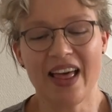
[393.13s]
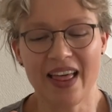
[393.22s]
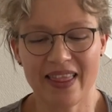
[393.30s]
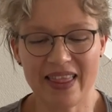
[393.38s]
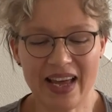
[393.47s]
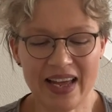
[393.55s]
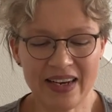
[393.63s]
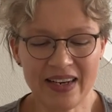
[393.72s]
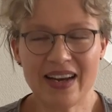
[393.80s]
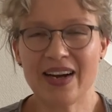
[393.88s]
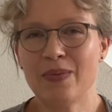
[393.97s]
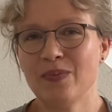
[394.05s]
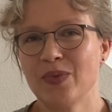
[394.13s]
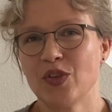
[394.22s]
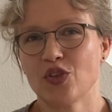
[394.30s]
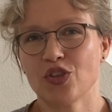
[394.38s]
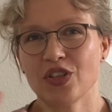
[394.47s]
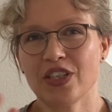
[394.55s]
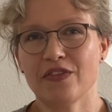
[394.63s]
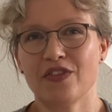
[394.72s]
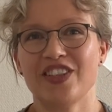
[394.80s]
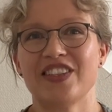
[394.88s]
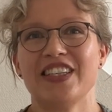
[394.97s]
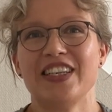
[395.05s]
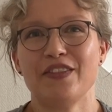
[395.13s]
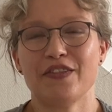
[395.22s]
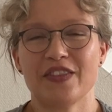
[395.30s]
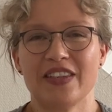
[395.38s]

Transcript: then you should have received